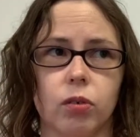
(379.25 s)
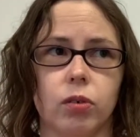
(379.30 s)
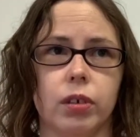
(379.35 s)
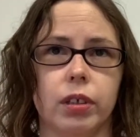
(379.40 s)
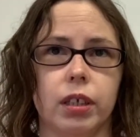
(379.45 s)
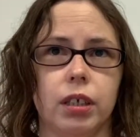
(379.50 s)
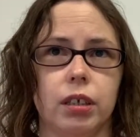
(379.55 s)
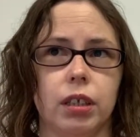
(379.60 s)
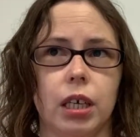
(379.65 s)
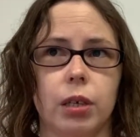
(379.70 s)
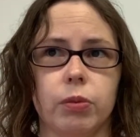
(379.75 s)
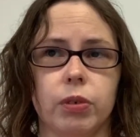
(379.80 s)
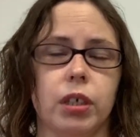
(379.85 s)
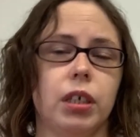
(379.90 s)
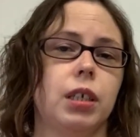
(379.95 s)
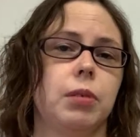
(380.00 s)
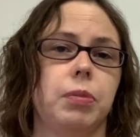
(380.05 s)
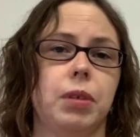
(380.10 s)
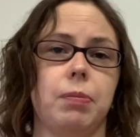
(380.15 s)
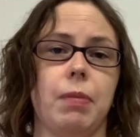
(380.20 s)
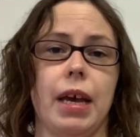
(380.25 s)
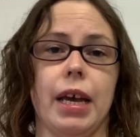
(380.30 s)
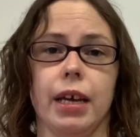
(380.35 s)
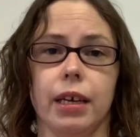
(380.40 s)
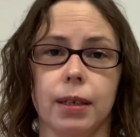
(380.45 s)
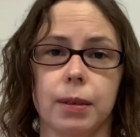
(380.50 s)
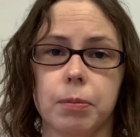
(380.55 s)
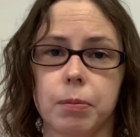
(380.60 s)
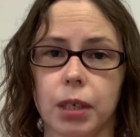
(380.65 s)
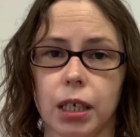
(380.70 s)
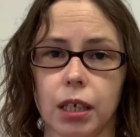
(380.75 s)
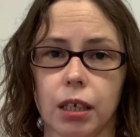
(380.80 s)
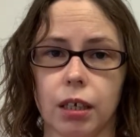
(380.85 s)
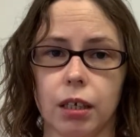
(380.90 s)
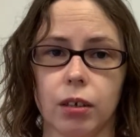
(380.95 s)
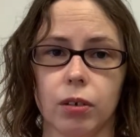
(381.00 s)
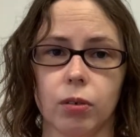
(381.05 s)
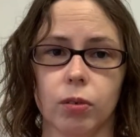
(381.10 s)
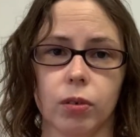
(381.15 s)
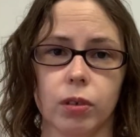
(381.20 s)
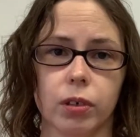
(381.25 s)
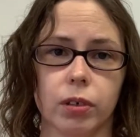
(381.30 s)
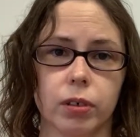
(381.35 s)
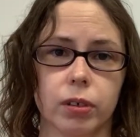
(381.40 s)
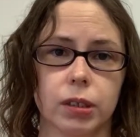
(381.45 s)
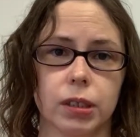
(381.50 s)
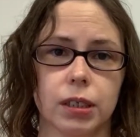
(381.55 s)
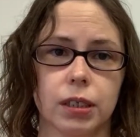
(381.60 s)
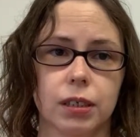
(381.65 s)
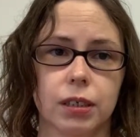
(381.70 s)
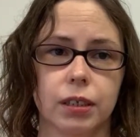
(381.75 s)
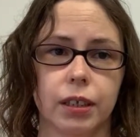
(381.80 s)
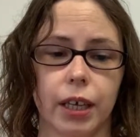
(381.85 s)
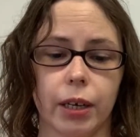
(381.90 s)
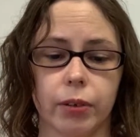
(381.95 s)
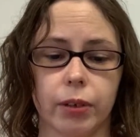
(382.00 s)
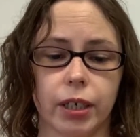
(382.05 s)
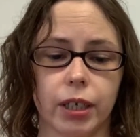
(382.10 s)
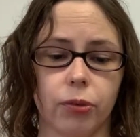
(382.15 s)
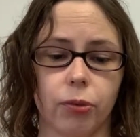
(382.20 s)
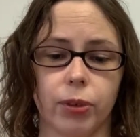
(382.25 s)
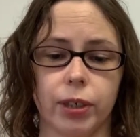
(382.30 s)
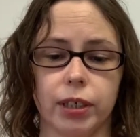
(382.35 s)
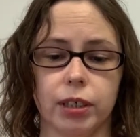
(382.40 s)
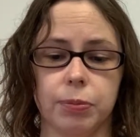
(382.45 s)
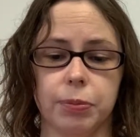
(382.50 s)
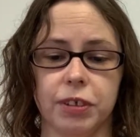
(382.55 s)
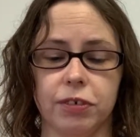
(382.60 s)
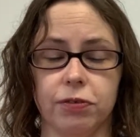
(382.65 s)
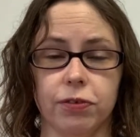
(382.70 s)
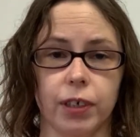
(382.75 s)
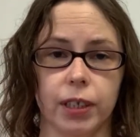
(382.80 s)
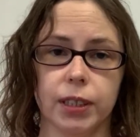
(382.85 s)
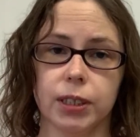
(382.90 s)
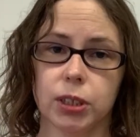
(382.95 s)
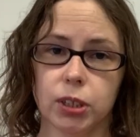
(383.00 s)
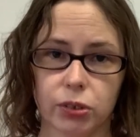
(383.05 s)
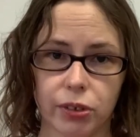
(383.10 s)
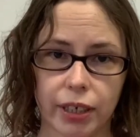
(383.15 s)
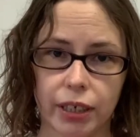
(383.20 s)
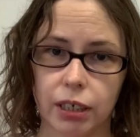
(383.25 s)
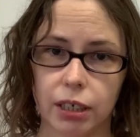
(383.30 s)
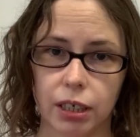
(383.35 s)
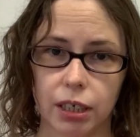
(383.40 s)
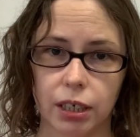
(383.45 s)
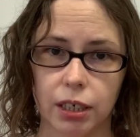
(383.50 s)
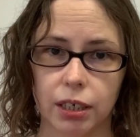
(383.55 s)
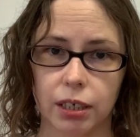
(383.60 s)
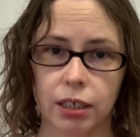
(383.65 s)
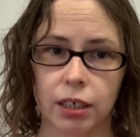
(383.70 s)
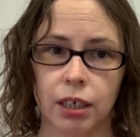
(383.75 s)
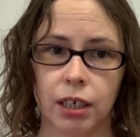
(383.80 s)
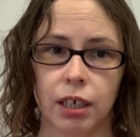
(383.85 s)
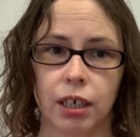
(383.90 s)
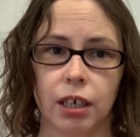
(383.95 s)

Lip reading: or that they were going to be mad at me, or they were going to be frustrated